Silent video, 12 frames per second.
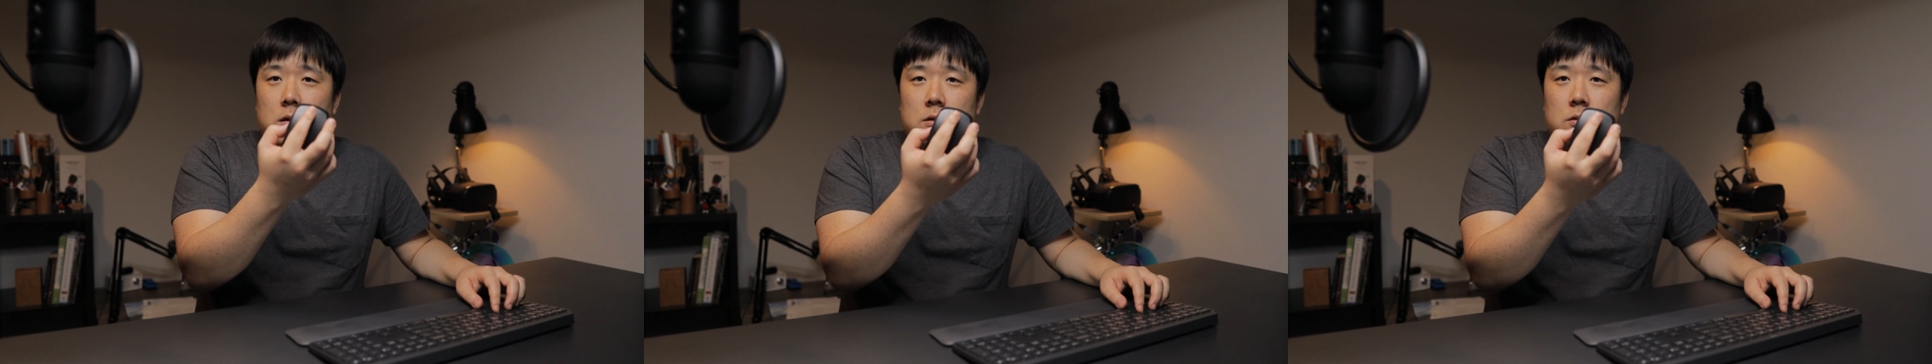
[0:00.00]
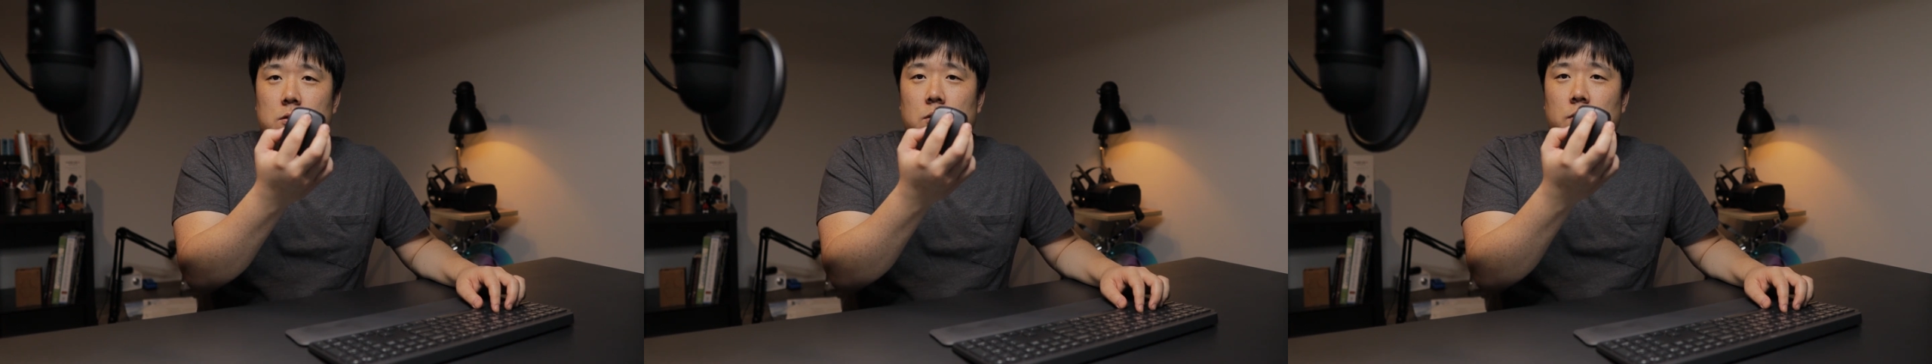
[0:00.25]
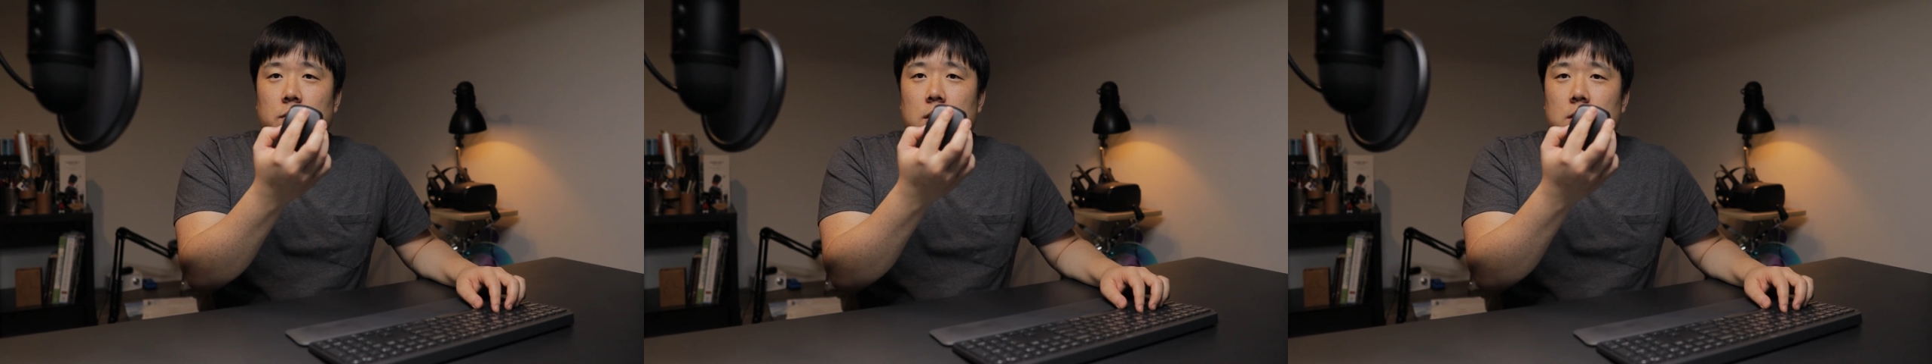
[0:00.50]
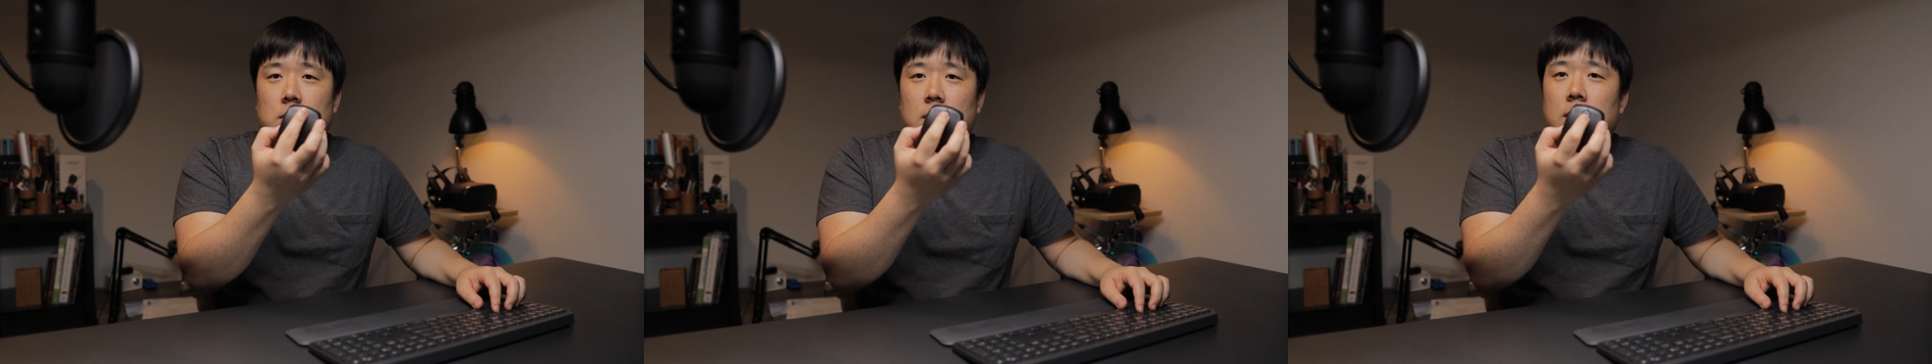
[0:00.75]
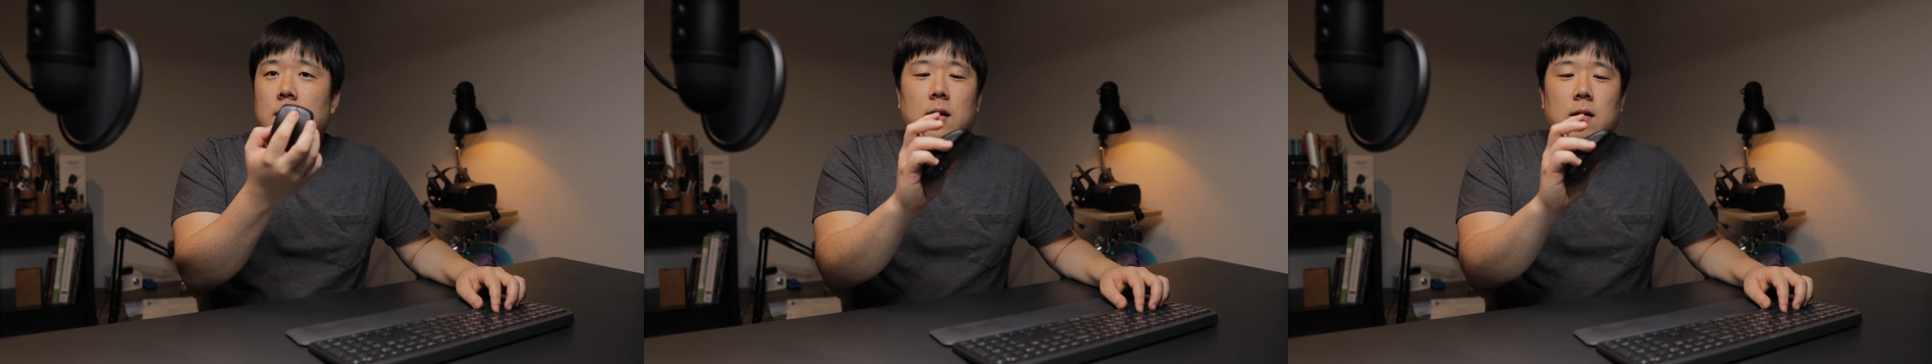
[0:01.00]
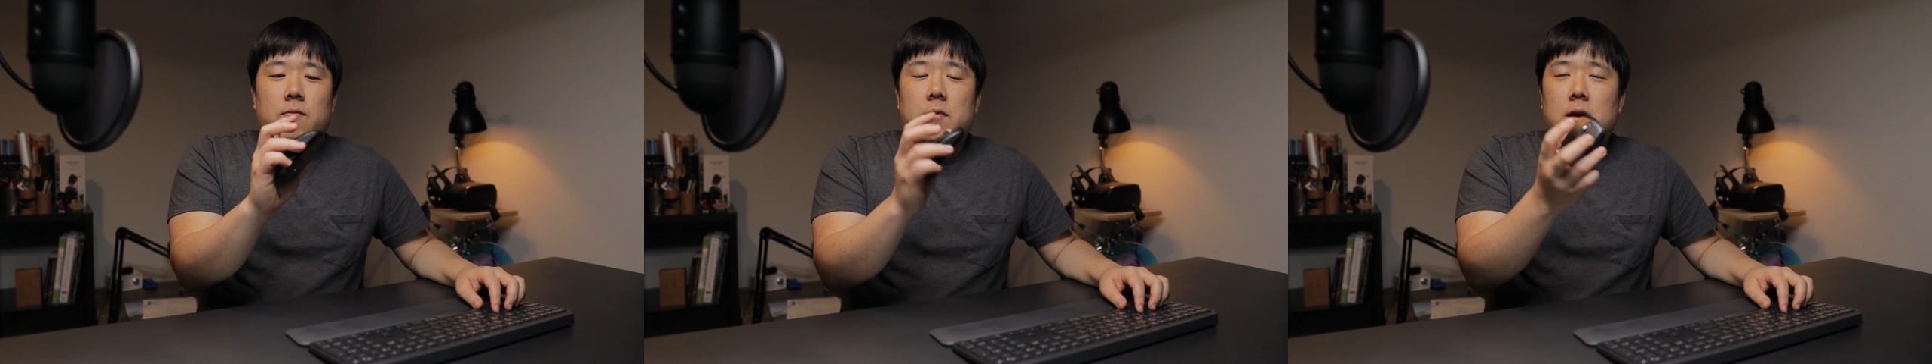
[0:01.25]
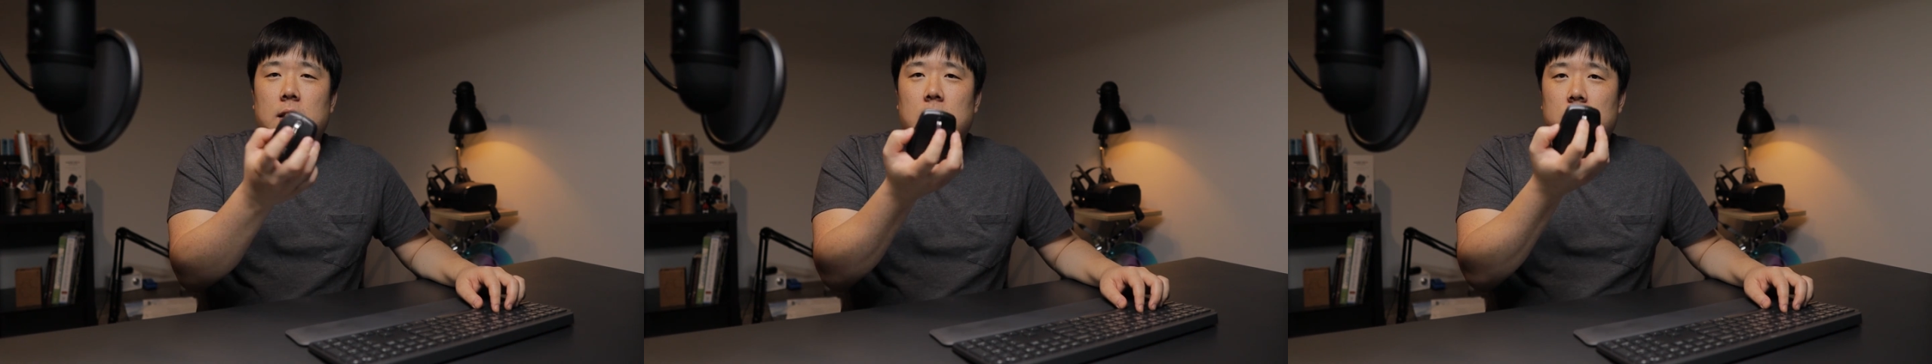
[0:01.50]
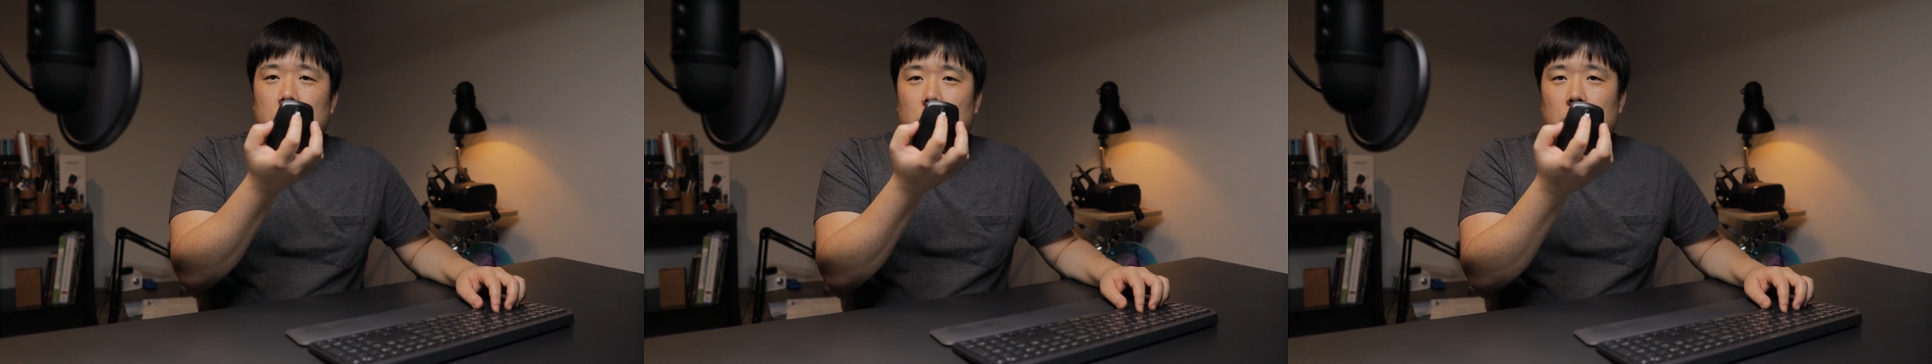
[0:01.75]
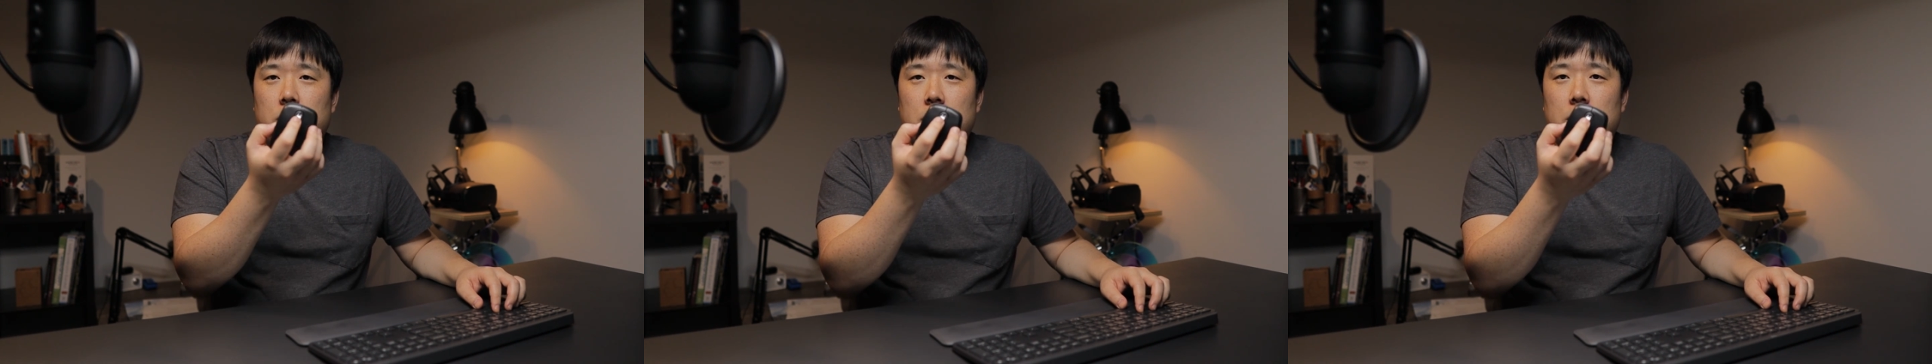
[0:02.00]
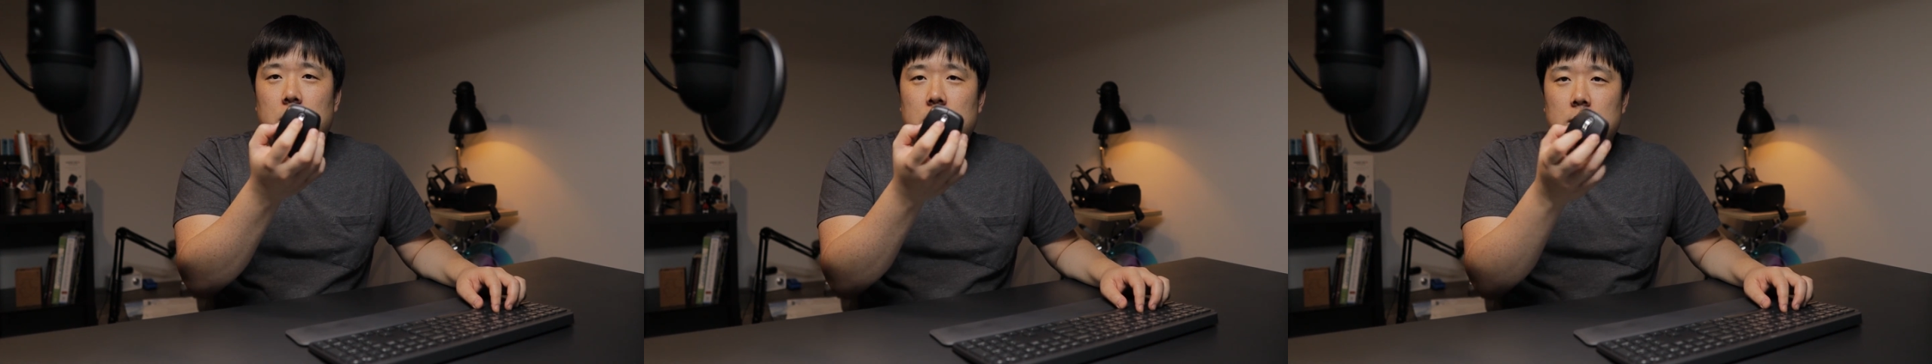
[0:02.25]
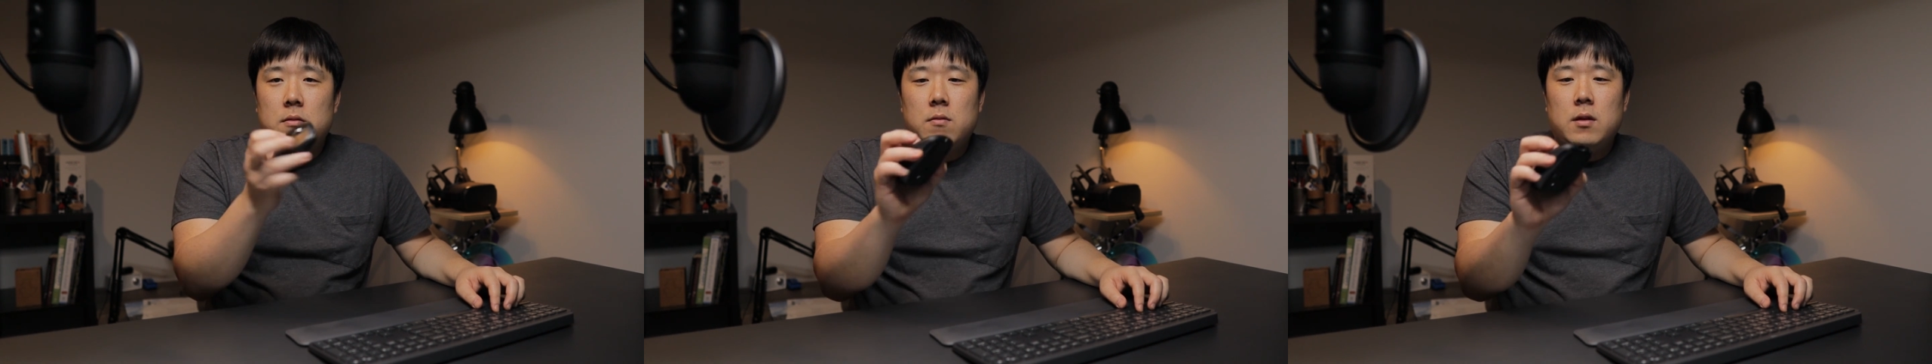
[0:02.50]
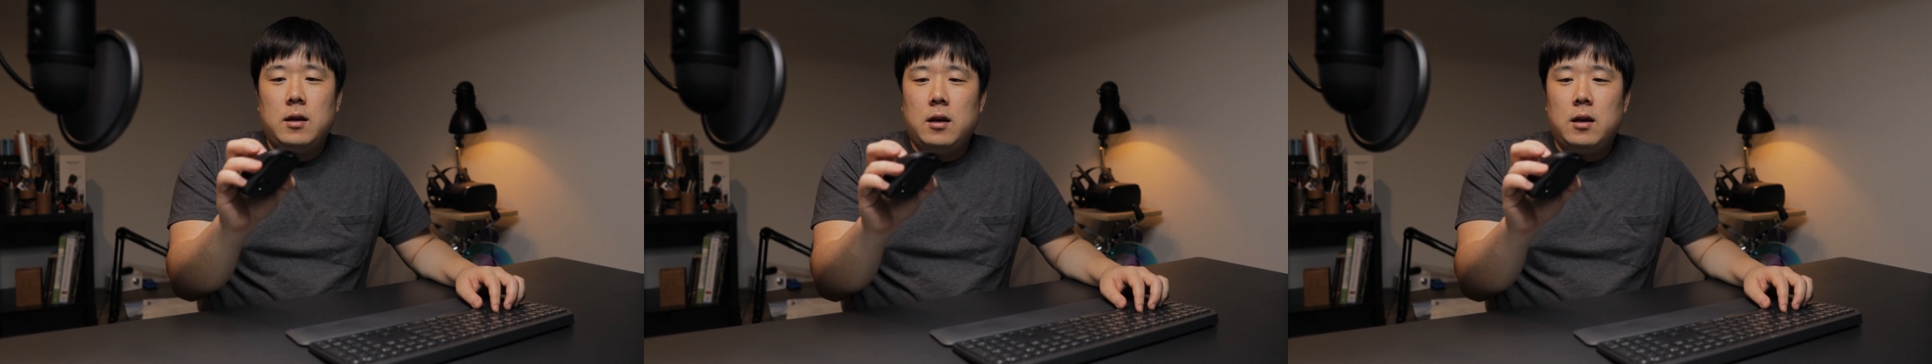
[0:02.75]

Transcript: the scroll wheel and then the orbit button.